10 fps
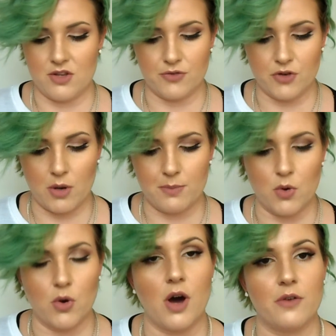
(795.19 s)
Then you've
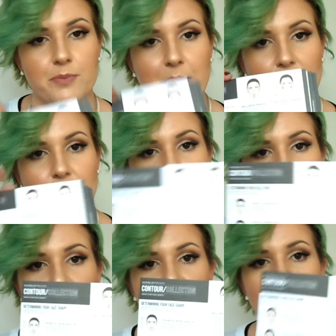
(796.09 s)
got more about
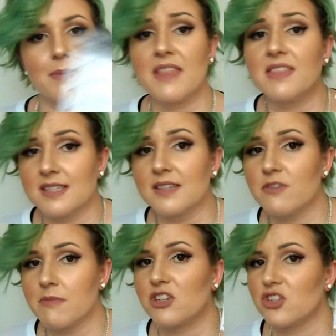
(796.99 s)
your face shape, and
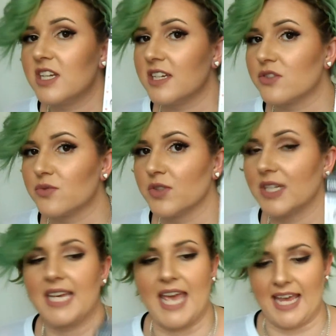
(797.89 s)
this information is
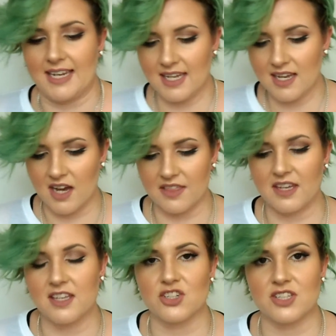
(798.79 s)
really handy.
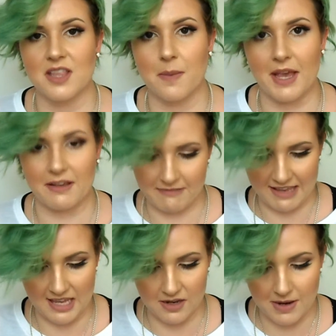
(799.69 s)
I think it's just in the back
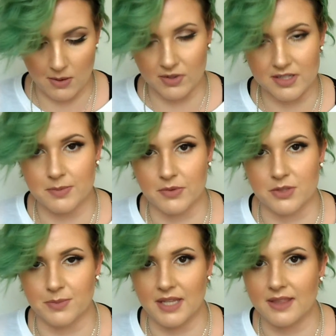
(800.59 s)
of my head about what it's
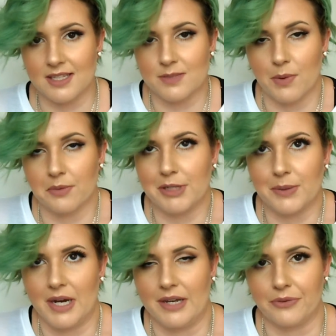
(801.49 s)
supposed to be. That's
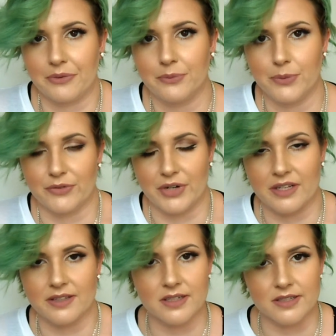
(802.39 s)
probably why I don't want to
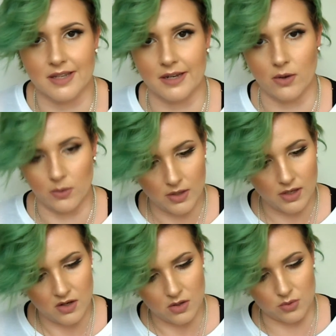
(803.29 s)
read it, because I know
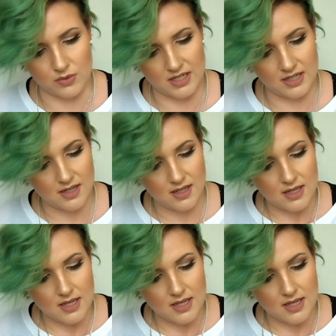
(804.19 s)
already.